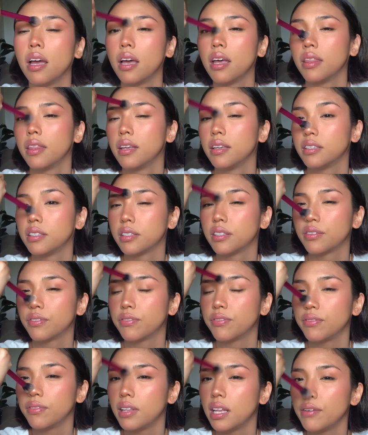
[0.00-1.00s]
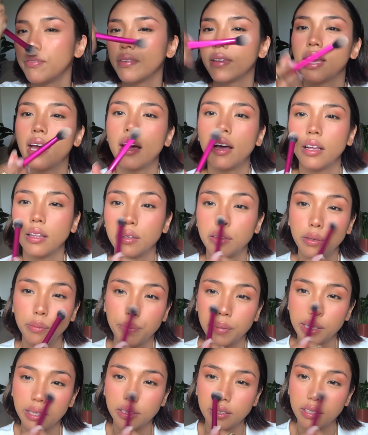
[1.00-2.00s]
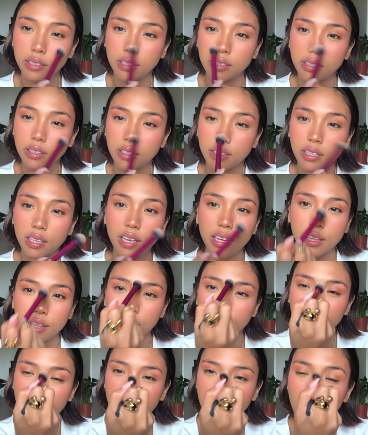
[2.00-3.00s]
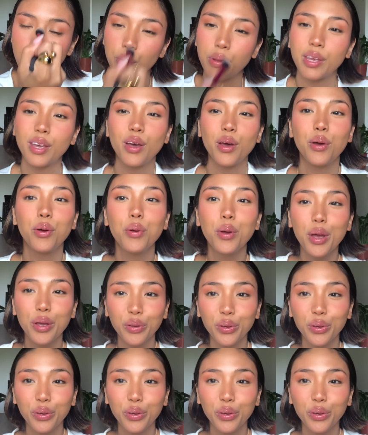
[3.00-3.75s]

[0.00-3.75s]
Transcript: And then just fluff it out a little bit. There we go,